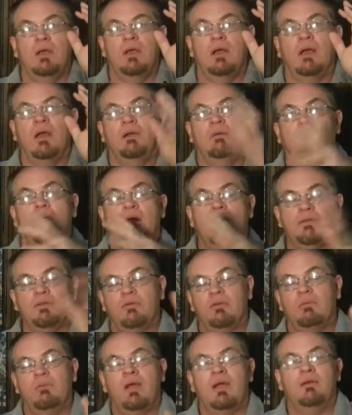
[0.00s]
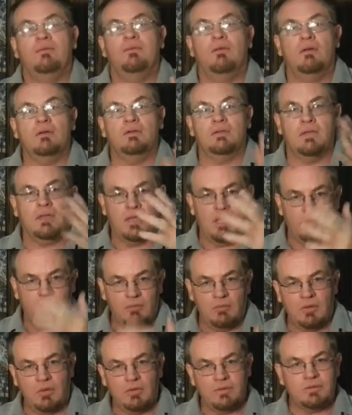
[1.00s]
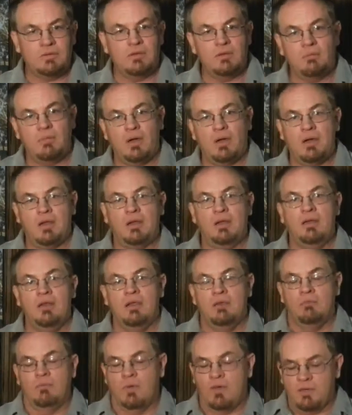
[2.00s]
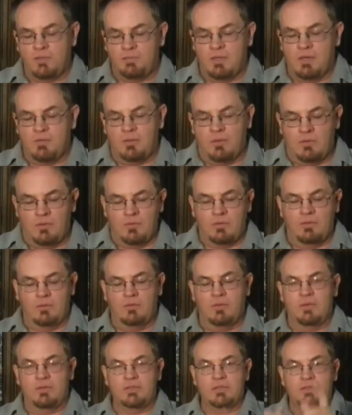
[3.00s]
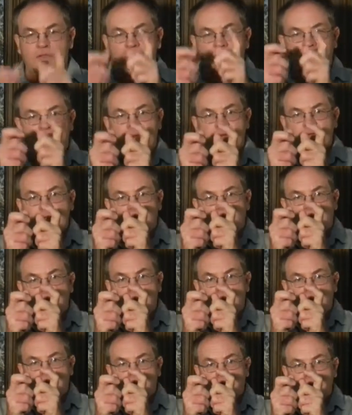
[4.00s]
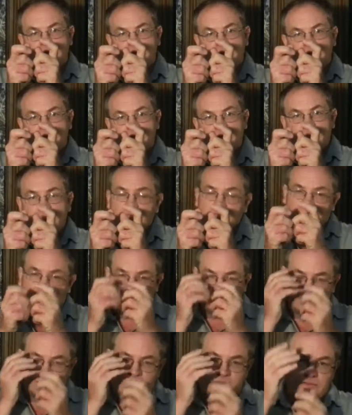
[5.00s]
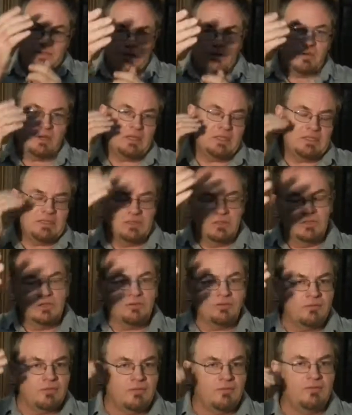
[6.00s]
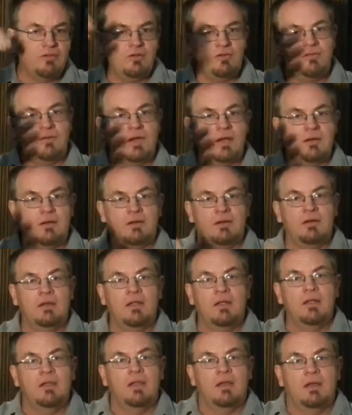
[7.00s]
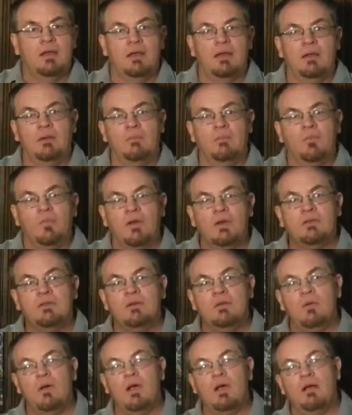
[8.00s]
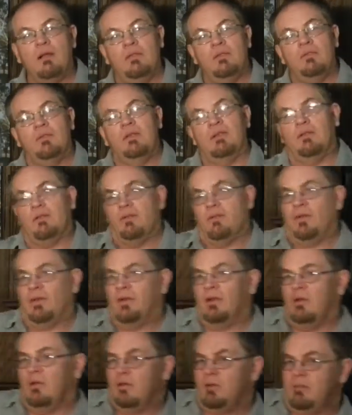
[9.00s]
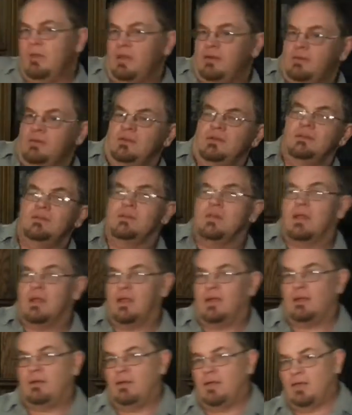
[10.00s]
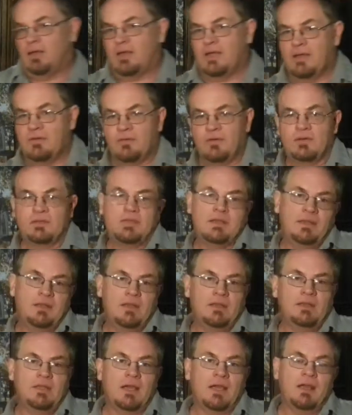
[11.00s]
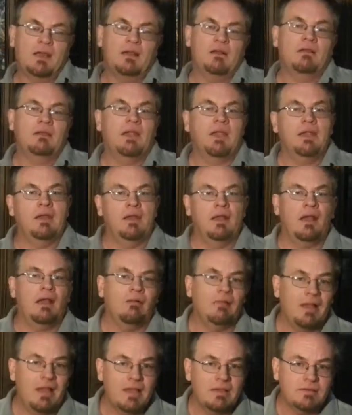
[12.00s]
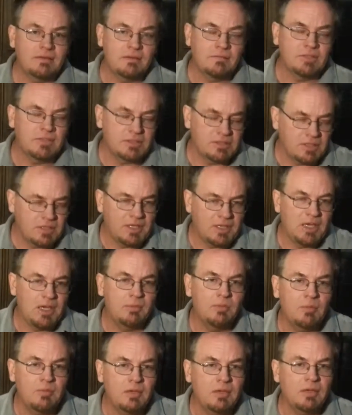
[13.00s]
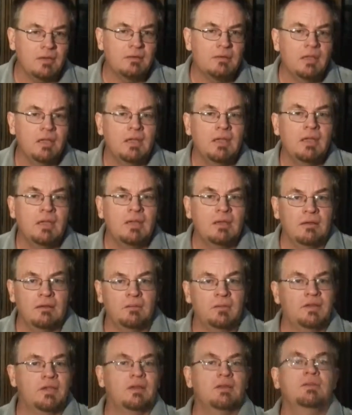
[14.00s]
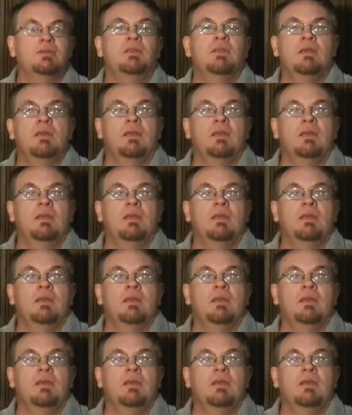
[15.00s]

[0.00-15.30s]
I will also remind folks to keep them close to the body. Most people will just hold their cell phone like this because they want to look through the viewfinder. Once in a while, they'll hold them out to the side if they're sitting at the aisle, and I'll ask them just to keep them in, because